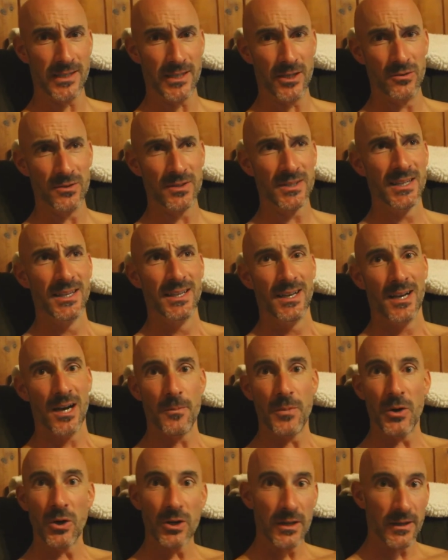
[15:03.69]
I used
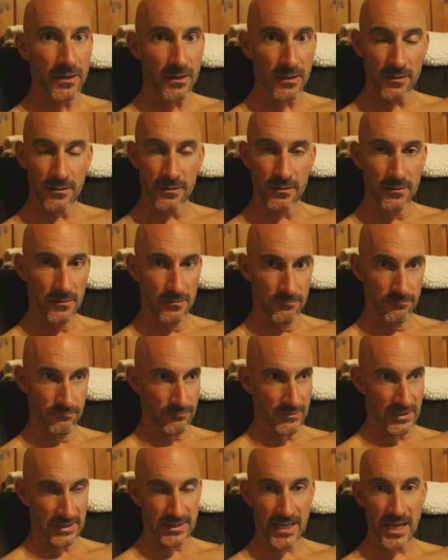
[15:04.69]
about a,
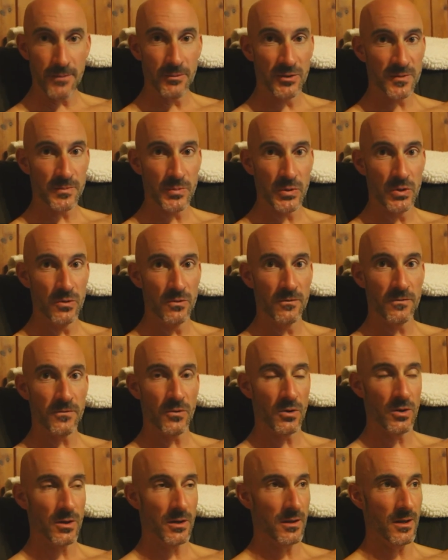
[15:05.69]
a tablespoon
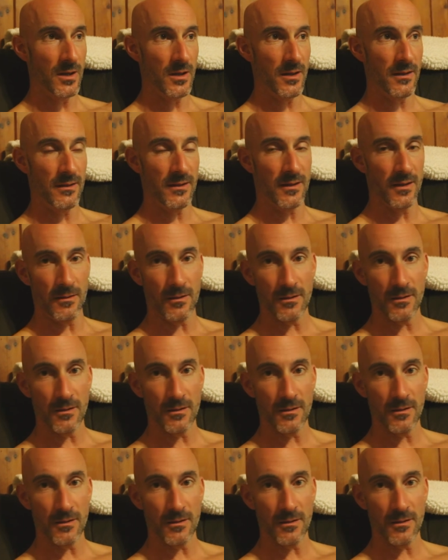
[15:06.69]
for the,